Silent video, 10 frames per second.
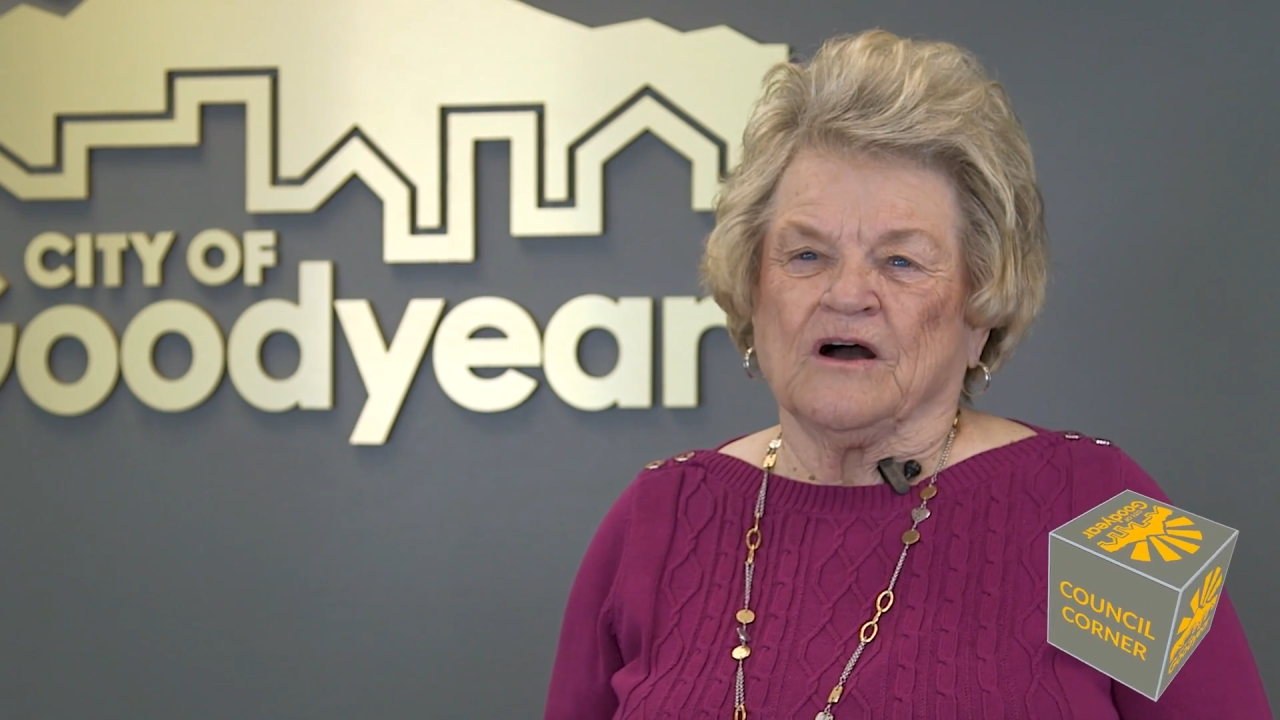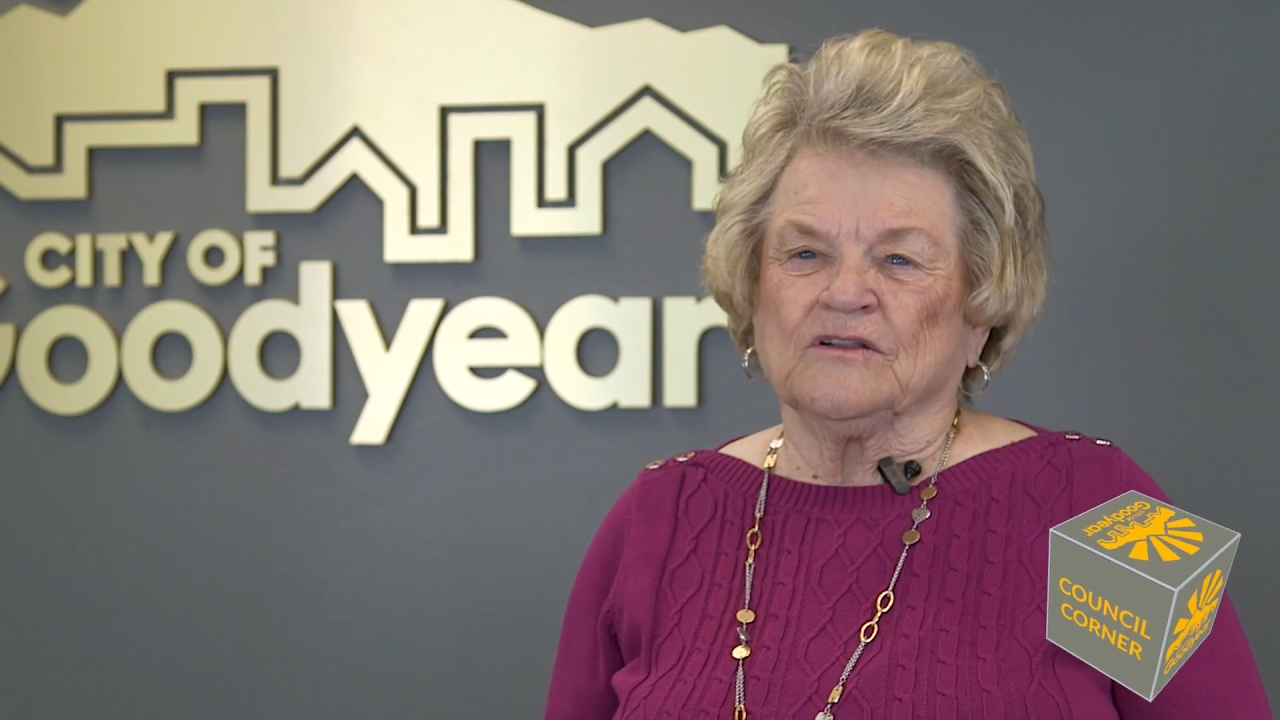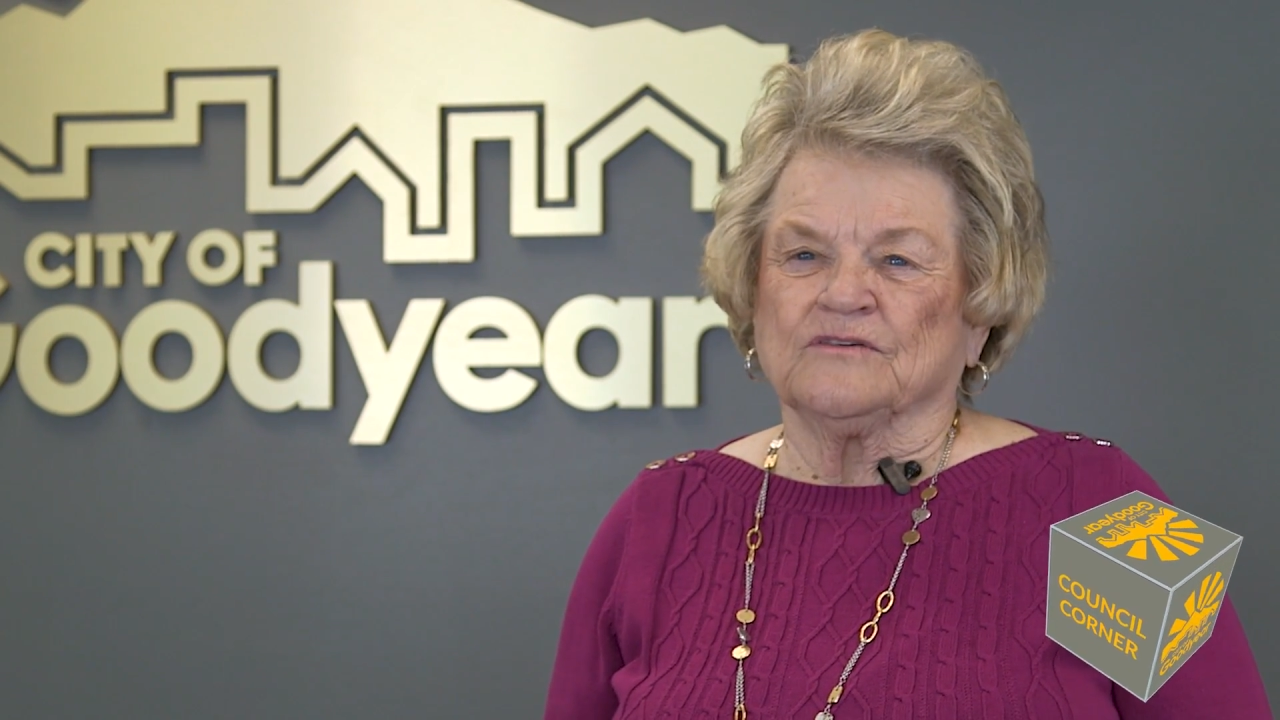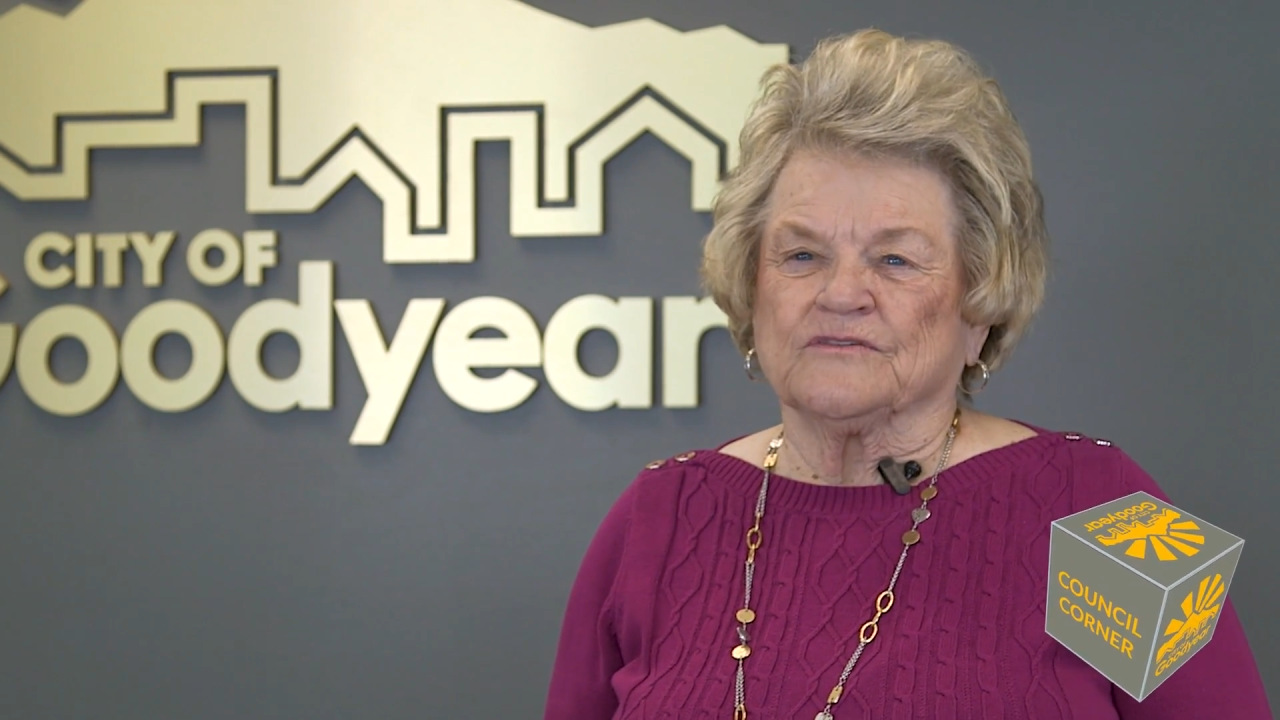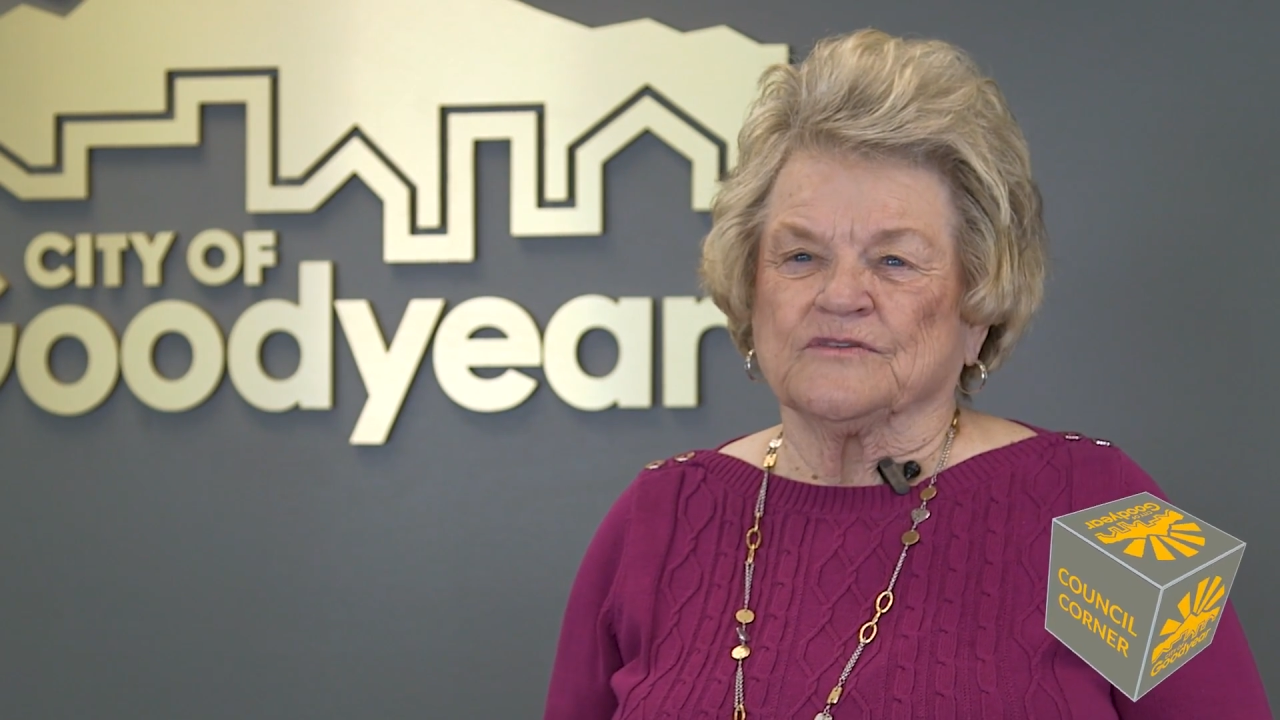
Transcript: all over